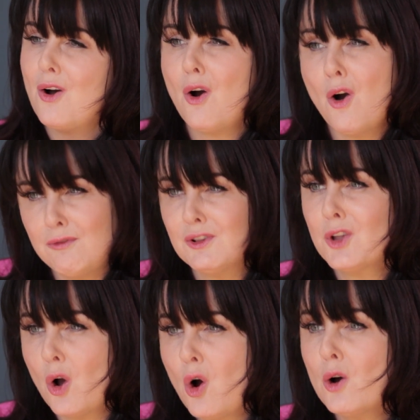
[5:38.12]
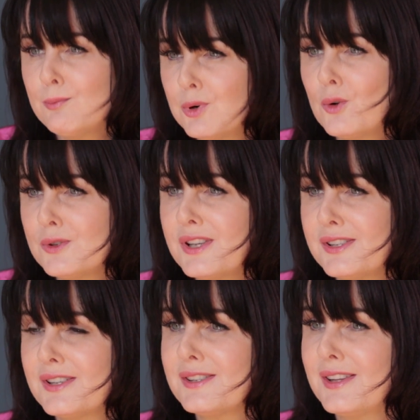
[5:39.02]
awful thought
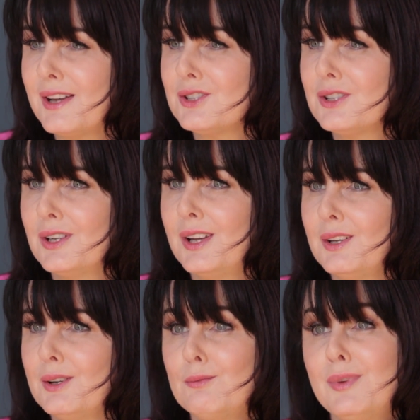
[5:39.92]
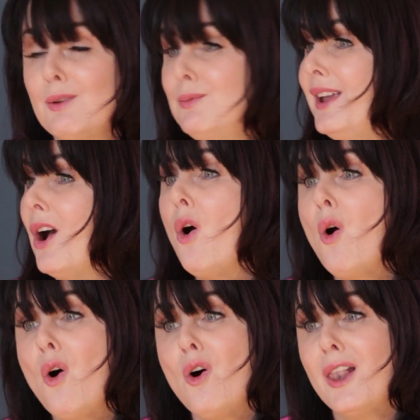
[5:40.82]
processes that we
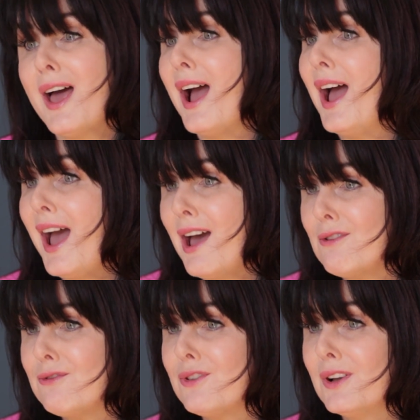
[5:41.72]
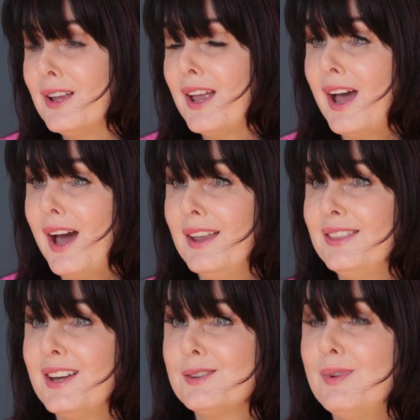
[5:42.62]
all have, and
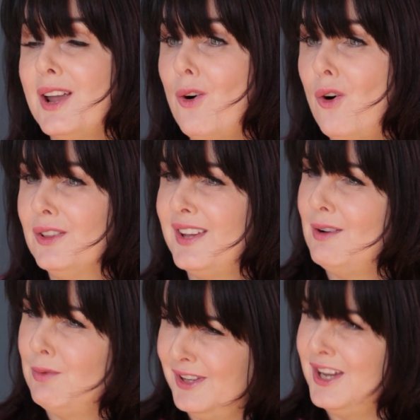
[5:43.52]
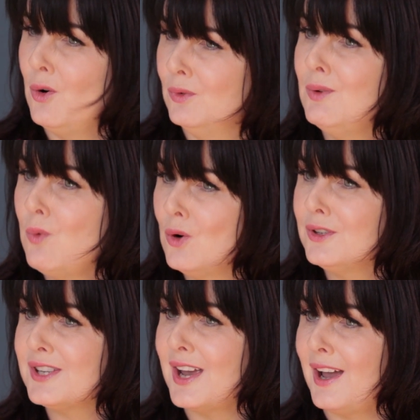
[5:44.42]
that we all think we're the only one
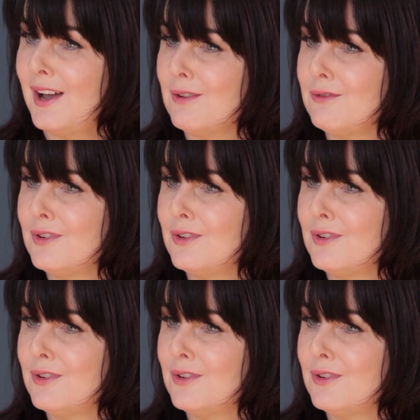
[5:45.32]
to have.